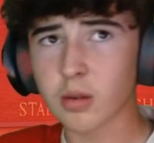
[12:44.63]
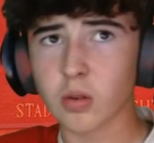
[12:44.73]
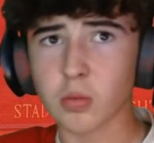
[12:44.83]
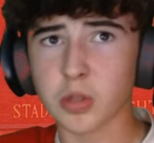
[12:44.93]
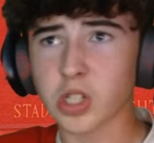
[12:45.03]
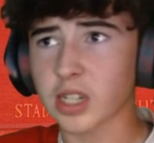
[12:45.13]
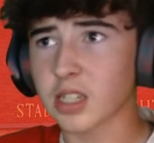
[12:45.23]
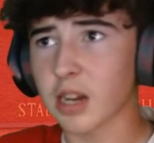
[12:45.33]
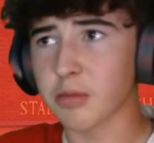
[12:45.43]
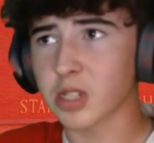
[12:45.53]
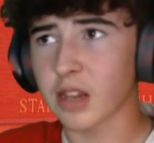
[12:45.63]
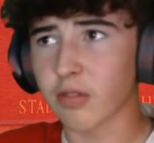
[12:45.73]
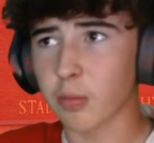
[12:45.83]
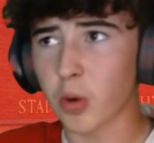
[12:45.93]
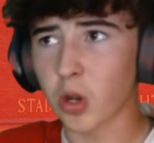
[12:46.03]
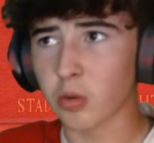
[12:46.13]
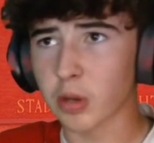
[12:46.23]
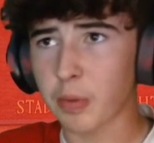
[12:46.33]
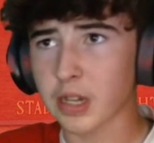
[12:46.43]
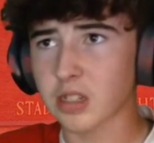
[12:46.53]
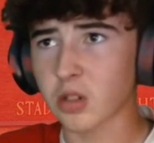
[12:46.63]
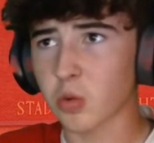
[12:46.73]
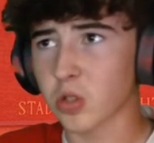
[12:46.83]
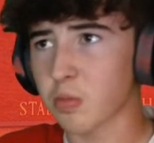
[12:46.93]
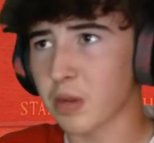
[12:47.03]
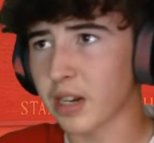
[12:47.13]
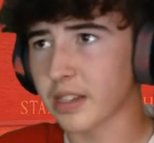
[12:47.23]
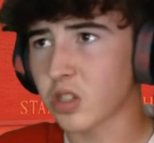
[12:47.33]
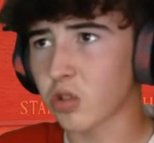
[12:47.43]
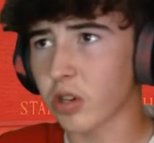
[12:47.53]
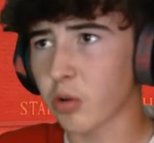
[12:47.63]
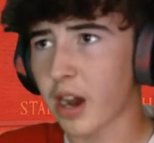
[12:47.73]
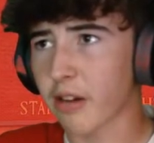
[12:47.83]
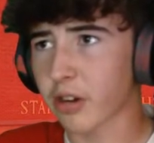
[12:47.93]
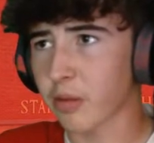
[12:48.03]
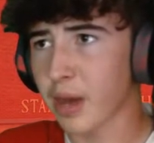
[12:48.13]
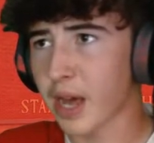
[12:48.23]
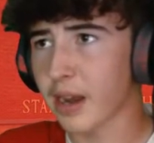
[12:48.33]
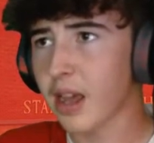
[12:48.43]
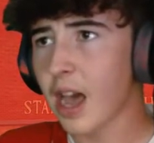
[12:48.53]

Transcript: Oh, but Jack Diamond's gave the ball away. Passed it towards the middle. It's straight to a Harrogate man.